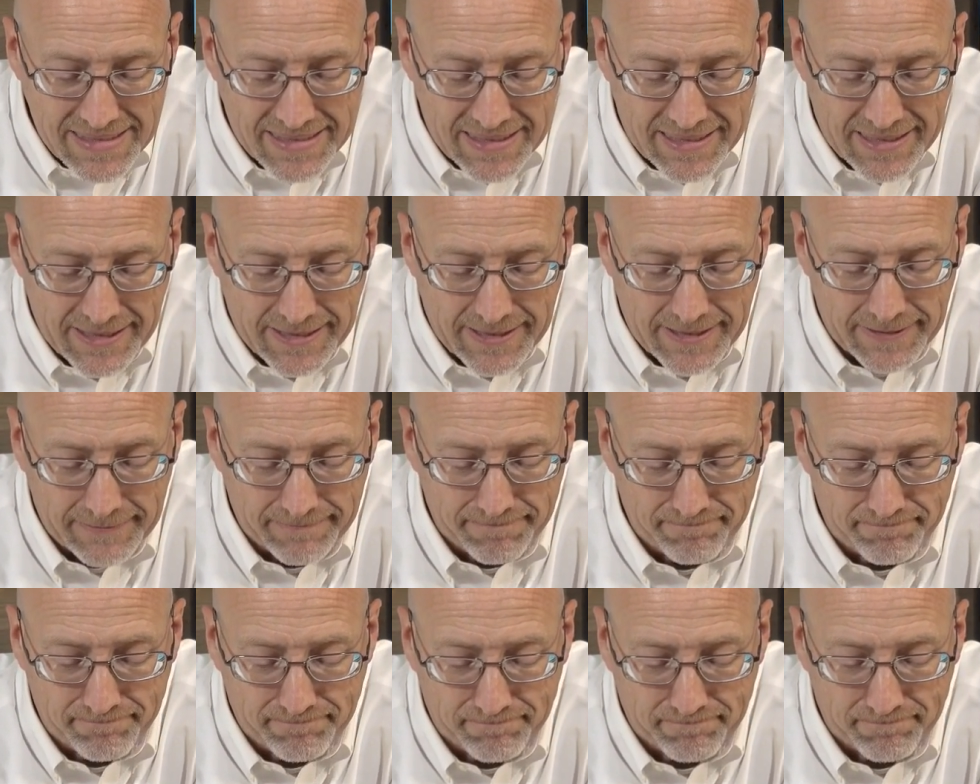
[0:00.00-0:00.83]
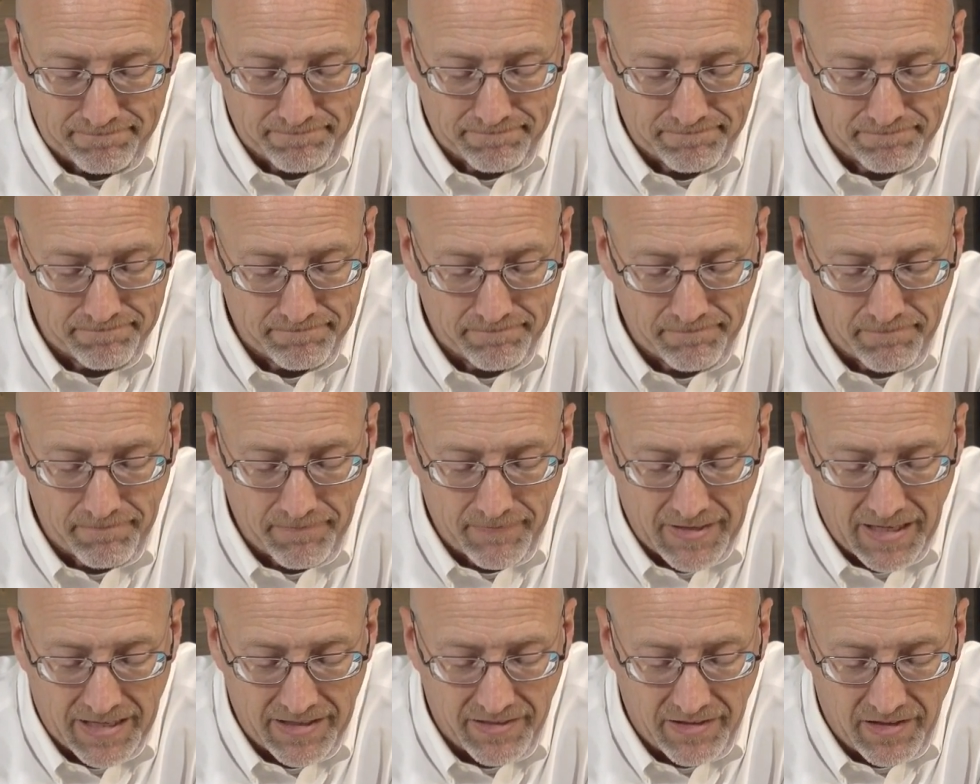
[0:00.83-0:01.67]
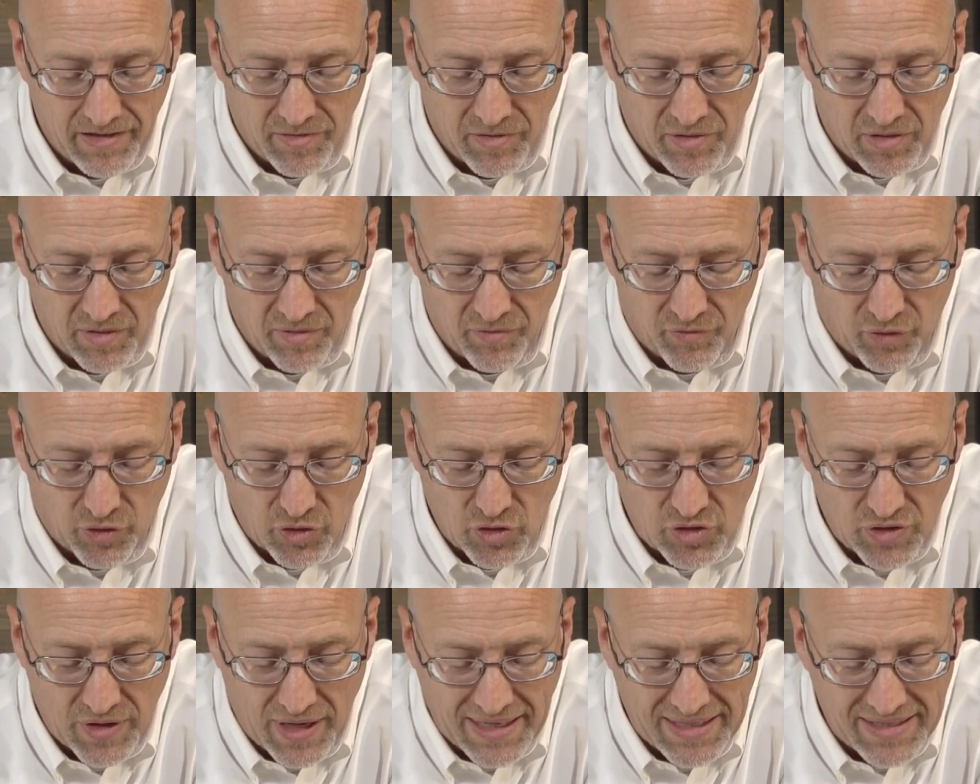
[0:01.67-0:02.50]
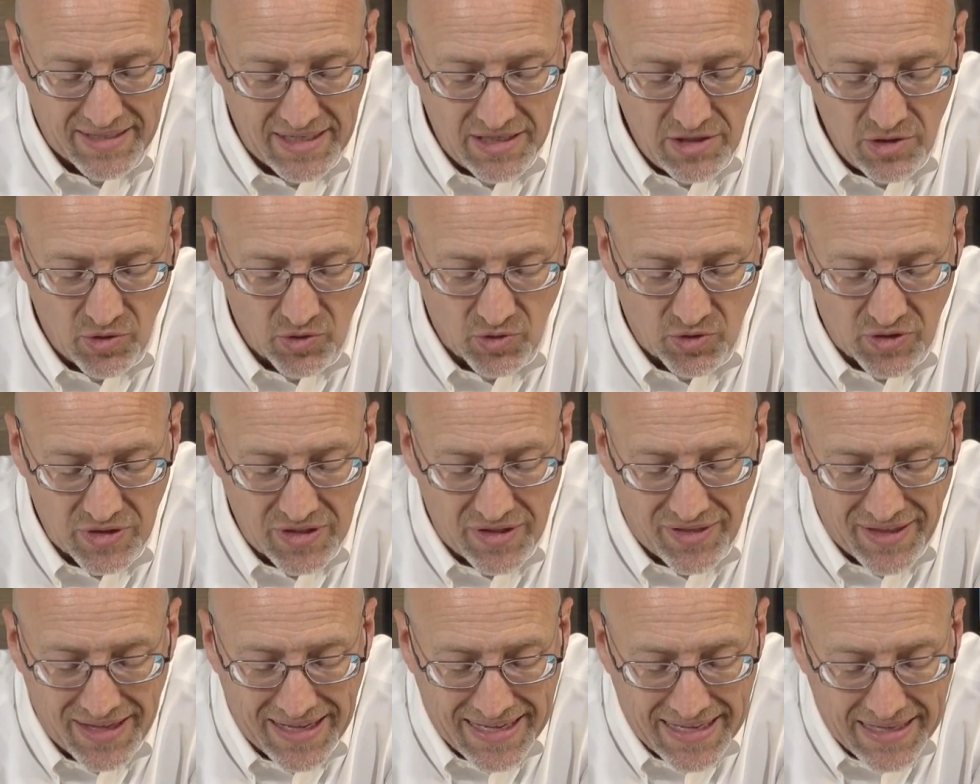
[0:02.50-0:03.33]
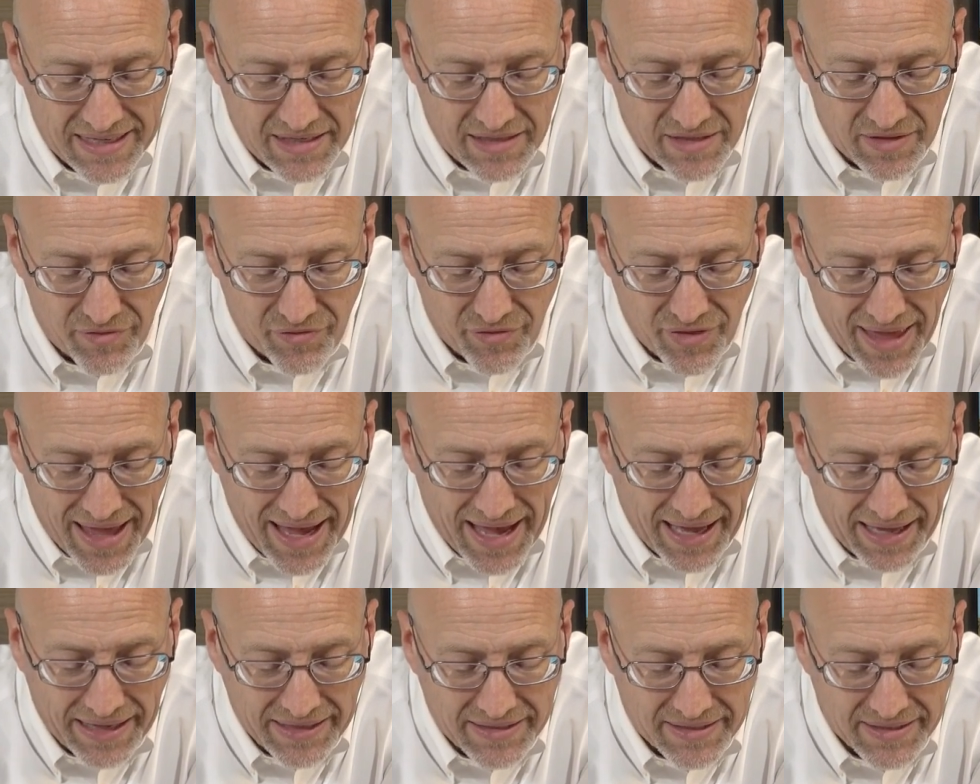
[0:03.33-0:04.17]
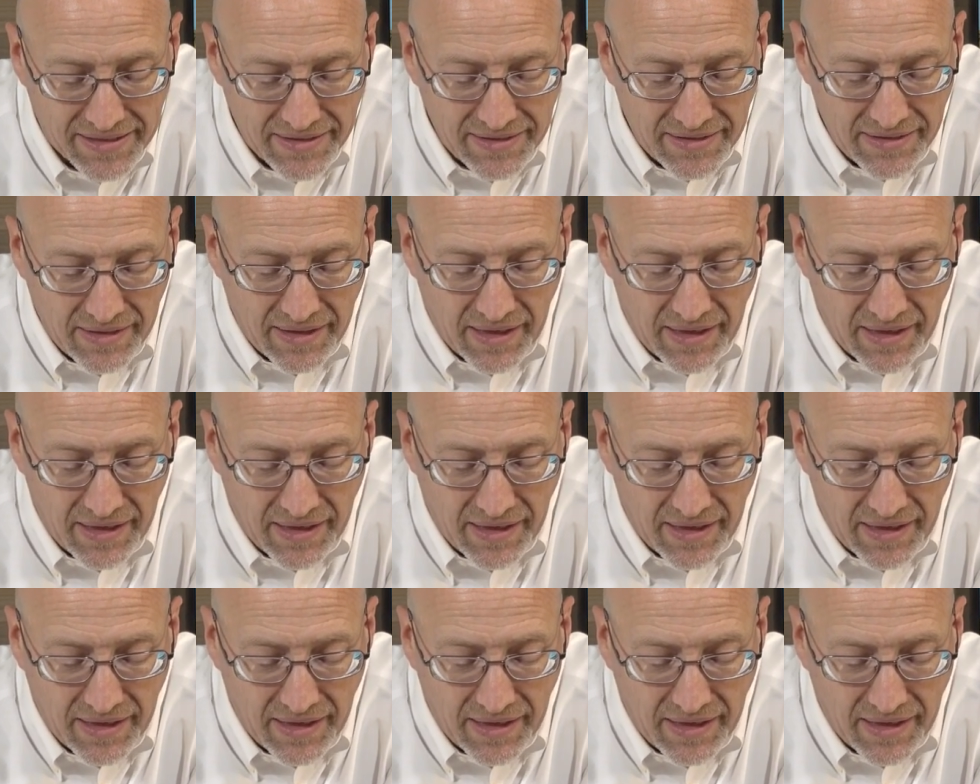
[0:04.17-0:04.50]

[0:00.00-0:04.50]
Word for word: The verse 19, you'll see the end of that.